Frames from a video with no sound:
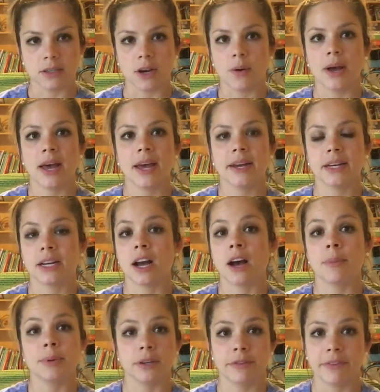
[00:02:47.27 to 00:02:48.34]
Go ahead and
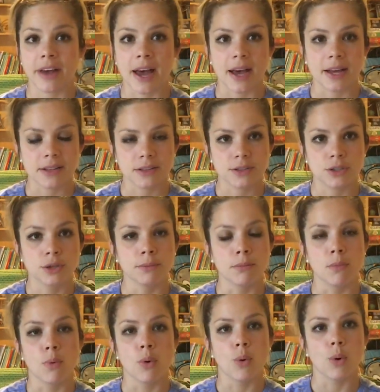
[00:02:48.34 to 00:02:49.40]
up your fats to
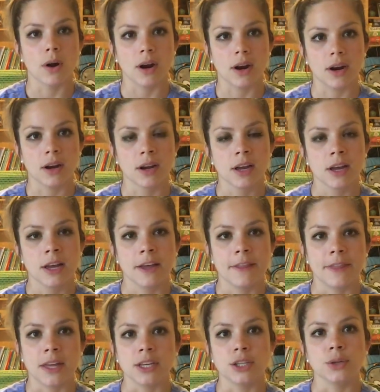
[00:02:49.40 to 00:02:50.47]
more
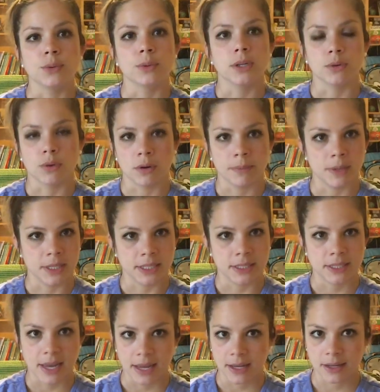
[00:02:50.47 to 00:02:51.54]
than you would normally
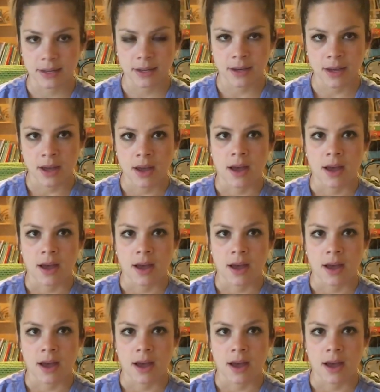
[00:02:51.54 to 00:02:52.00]
take.